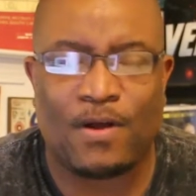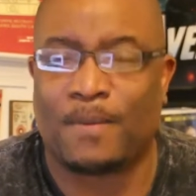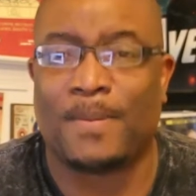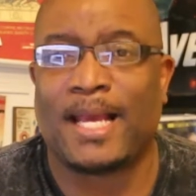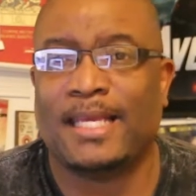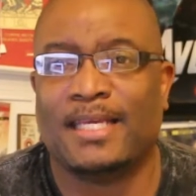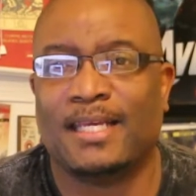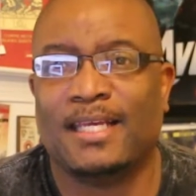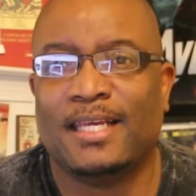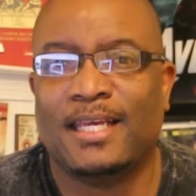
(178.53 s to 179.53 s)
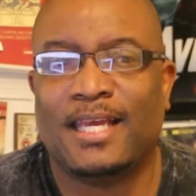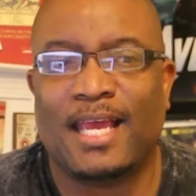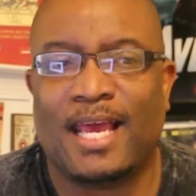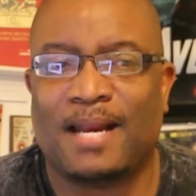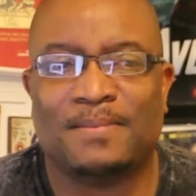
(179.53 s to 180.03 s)
on a bike.
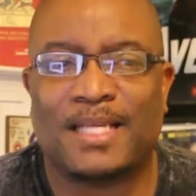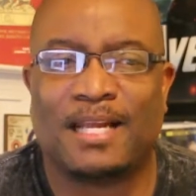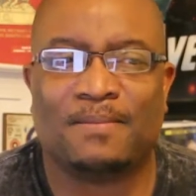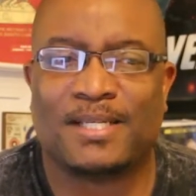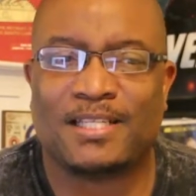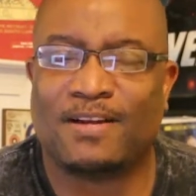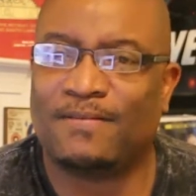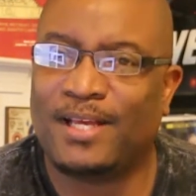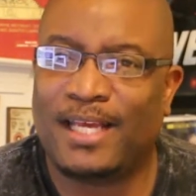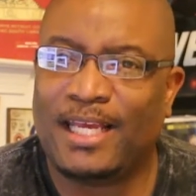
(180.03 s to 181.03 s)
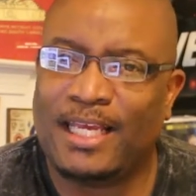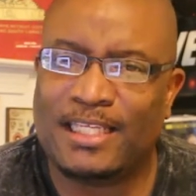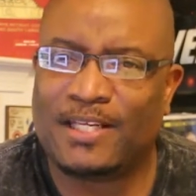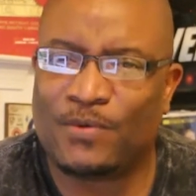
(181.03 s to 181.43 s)
And I'm saying to myself, he's in